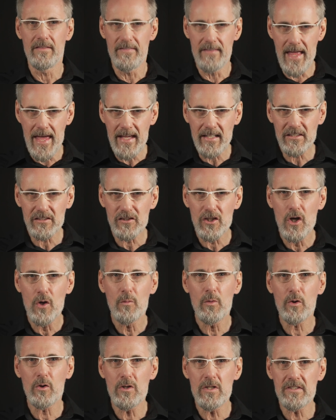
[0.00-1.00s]
Next,
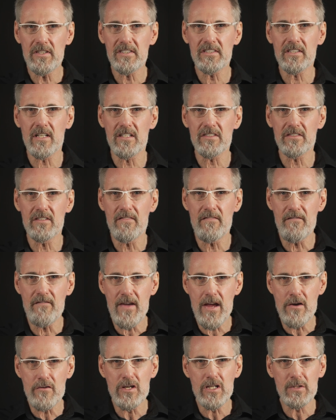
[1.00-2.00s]
we're going to discuss the
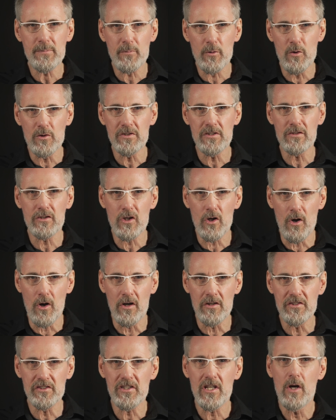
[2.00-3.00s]
various pros and
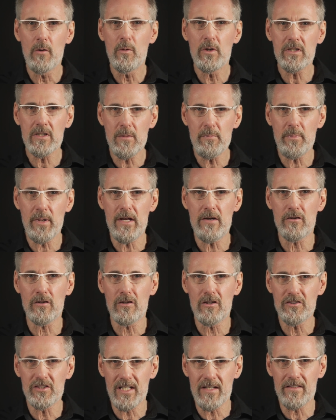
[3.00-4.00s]
cons when comparing
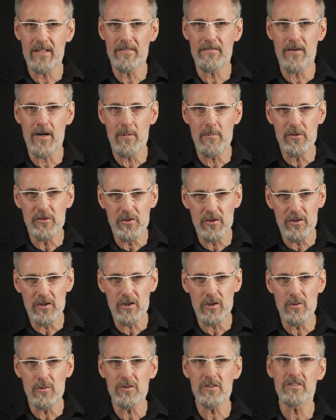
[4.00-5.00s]
longevity
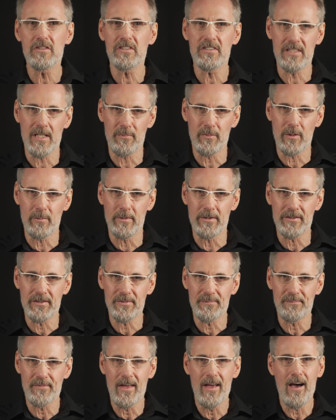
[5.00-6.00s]
pharmaceuticals to
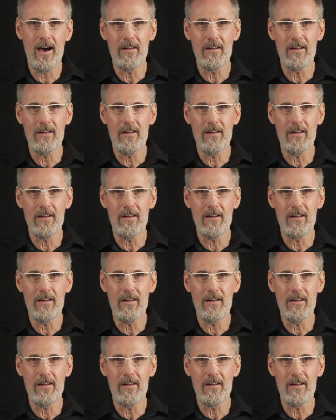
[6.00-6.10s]
supplements.